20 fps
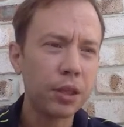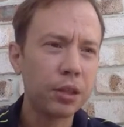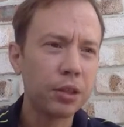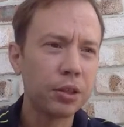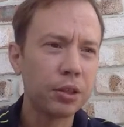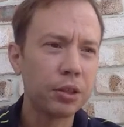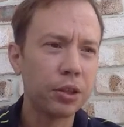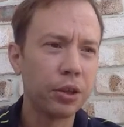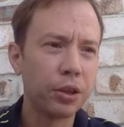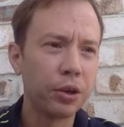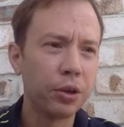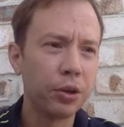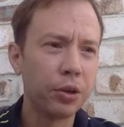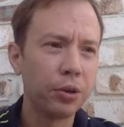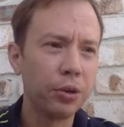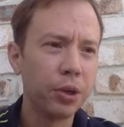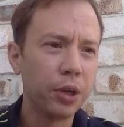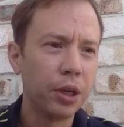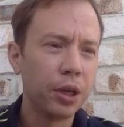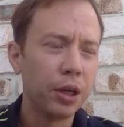so
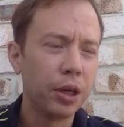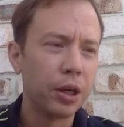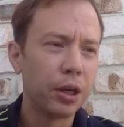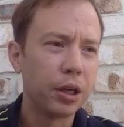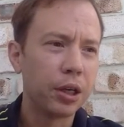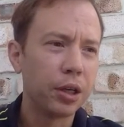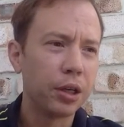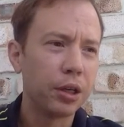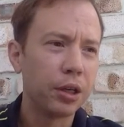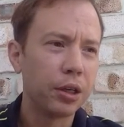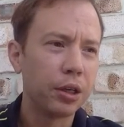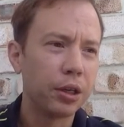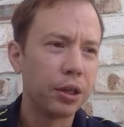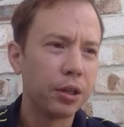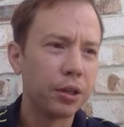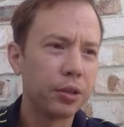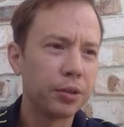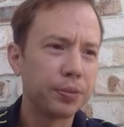uh,